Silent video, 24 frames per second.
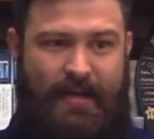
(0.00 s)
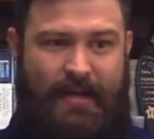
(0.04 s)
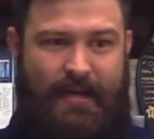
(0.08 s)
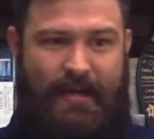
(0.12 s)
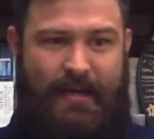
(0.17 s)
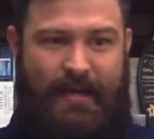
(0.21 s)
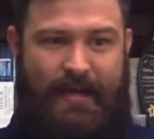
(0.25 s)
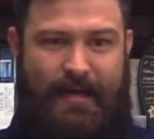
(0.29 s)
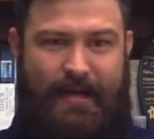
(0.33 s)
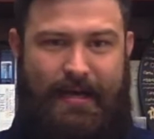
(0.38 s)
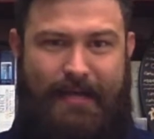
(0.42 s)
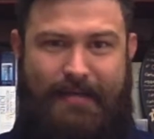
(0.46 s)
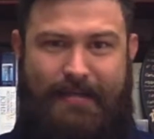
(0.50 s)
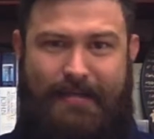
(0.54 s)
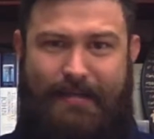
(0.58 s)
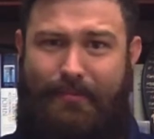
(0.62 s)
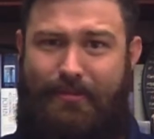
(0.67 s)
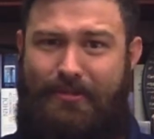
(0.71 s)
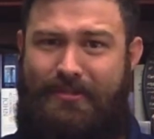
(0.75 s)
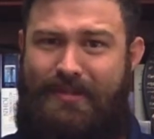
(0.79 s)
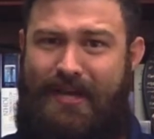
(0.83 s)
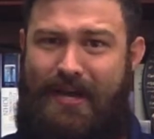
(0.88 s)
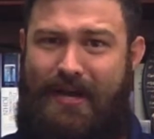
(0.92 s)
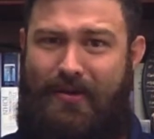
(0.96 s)
a double
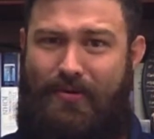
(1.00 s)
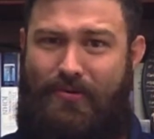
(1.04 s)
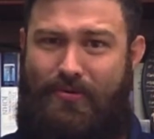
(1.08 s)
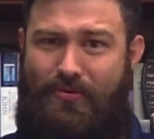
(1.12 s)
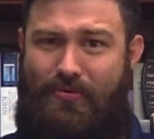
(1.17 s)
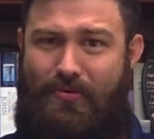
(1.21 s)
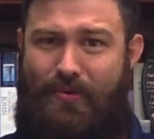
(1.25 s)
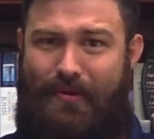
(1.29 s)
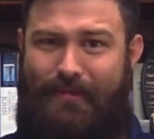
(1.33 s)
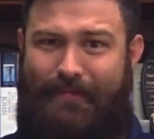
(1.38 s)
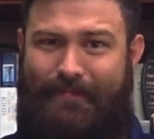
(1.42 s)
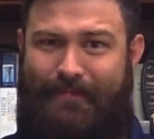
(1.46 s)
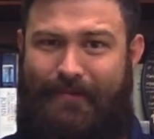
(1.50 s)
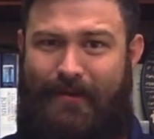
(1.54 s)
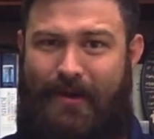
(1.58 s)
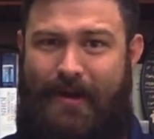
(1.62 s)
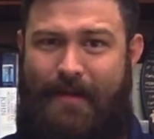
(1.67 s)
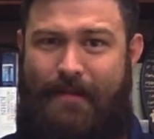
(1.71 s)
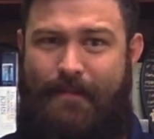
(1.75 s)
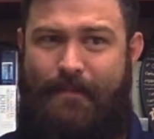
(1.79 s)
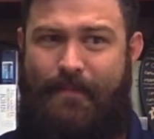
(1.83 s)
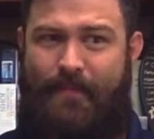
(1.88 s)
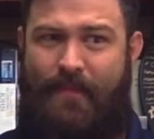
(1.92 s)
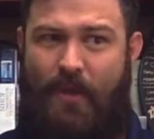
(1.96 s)
sided coin,
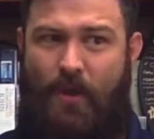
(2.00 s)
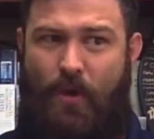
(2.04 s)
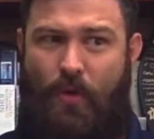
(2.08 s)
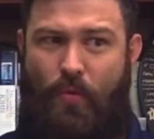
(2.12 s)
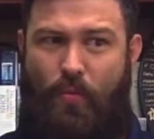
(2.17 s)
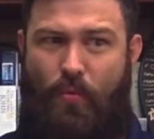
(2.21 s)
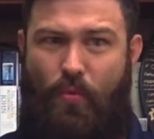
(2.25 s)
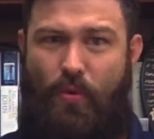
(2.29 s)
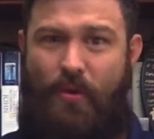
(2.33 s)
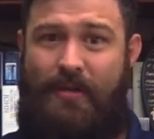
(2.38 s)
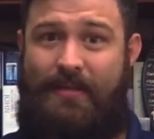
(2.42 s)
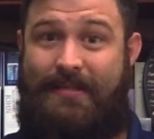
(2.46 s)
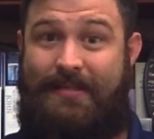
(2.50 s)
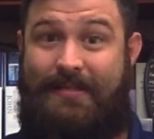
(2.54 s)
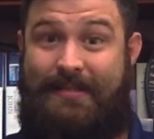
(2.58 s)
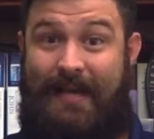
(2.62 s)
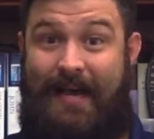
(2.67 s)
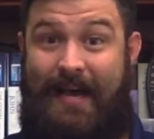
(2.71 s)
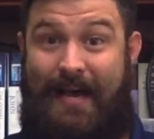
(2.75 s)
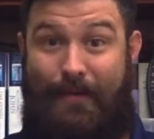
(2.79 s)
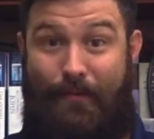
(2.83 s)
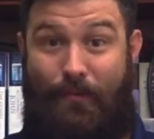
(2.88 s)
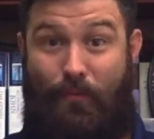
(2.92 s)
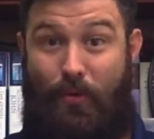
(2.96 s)
right? On one
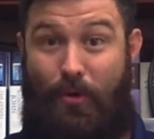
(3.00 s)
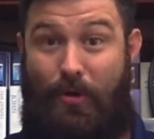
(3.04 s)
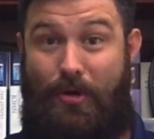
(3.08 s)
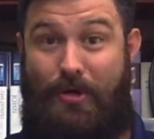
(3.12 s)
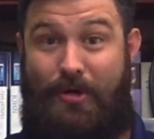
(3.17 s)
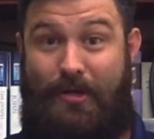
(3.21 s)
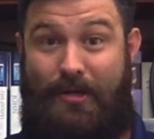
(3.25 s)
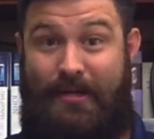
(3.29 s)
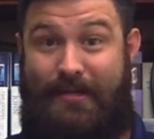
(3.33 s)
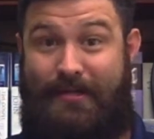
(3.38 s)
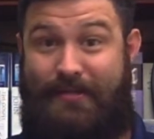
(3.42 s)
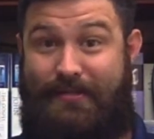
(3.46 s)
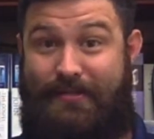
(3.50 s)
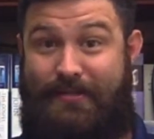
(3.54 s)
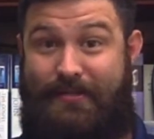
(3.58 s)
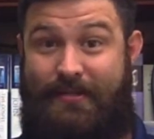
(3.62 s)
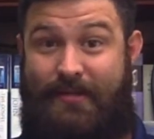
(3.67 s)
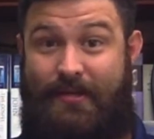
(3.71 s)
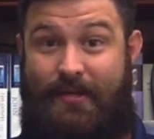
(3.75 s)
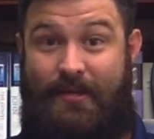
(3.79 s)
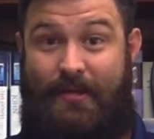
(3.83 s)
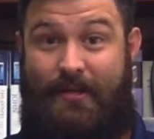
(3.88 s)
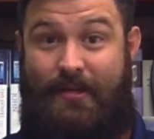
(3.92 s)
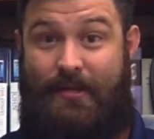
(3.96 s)
side, work
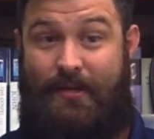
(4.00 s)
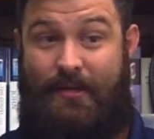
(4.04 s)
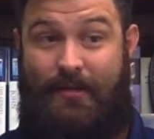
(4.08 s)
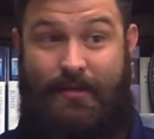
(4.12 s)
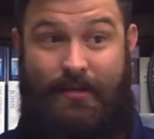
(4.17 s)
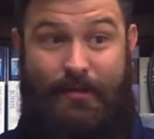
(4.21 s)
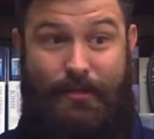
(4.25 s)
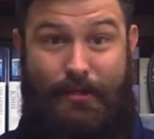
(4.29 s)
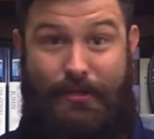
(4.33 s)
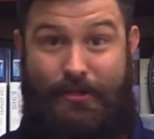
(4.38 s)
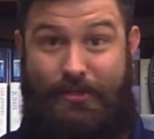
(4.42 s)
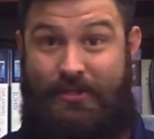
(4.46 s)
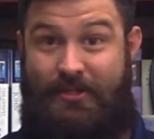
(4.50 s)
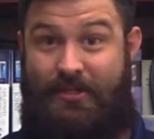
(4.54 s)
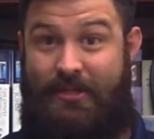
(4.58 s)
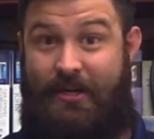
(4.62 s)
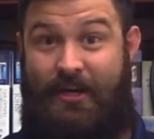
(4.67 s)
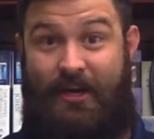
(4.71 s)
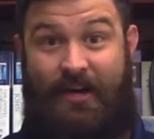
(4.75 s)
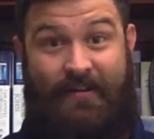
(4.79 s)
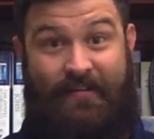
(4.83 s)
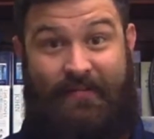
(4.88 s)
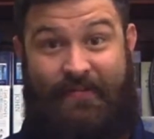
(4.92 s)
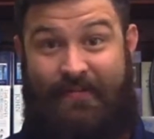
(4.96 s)
is is
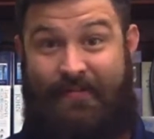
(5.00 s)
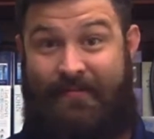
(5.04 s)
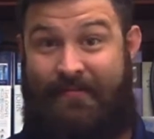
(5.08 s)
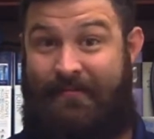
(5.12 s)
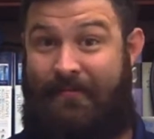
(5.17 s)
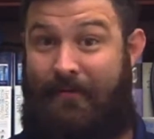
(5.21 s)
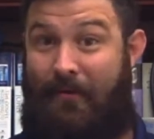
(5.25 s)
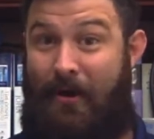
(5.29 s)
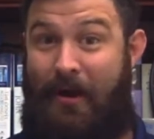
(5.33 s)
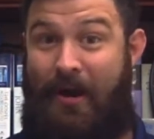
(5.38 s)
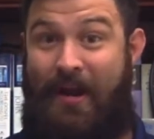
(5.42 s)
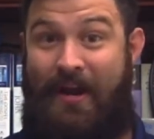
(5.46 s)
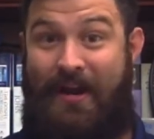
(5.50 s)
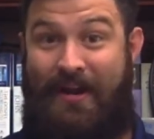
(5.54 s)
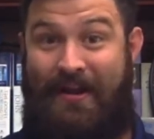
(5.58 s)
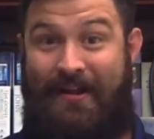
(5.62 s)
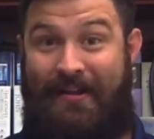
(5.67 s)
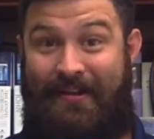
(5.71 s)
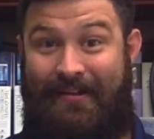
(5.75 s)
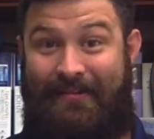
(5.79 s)
tough, right?